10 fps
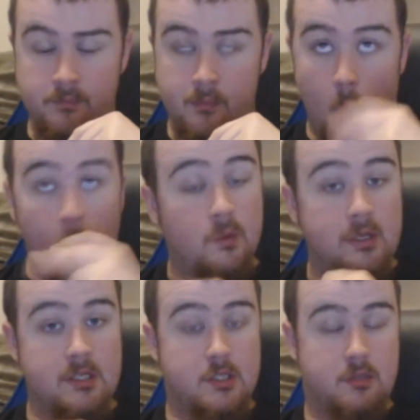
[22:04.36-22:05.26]

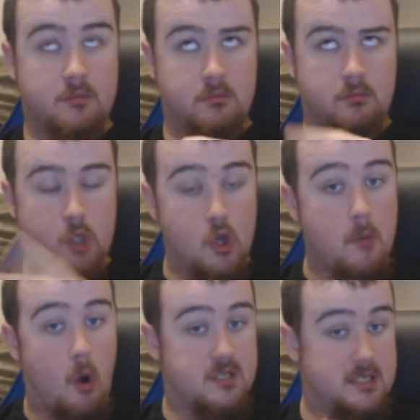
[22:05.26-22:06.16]
only 2
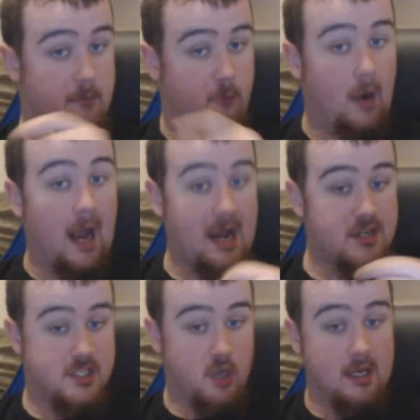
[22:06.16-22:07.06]
boxes before I actually
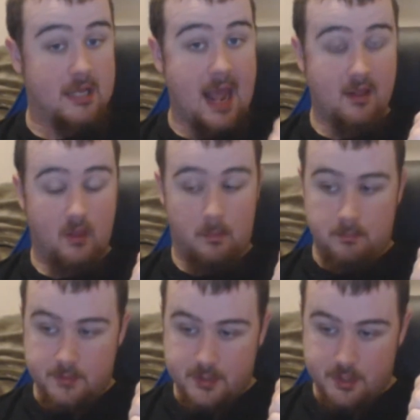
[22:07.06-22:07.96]
started getting them.
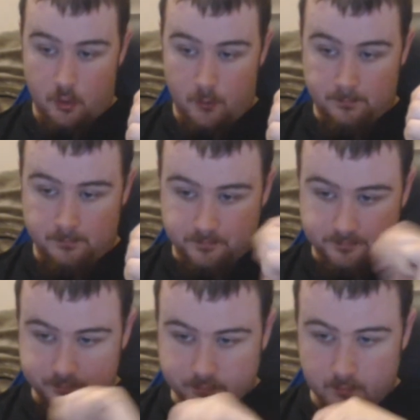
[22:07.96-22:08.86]
So
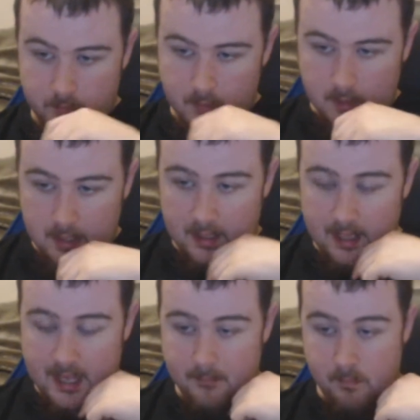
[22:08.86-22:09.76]

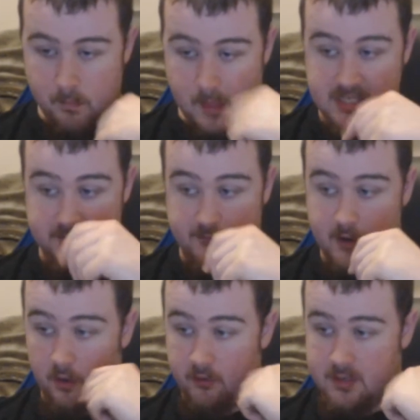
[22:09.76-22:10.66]
this is
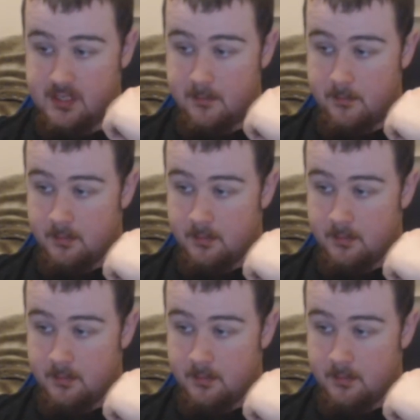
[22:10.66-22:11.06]
fairly recent.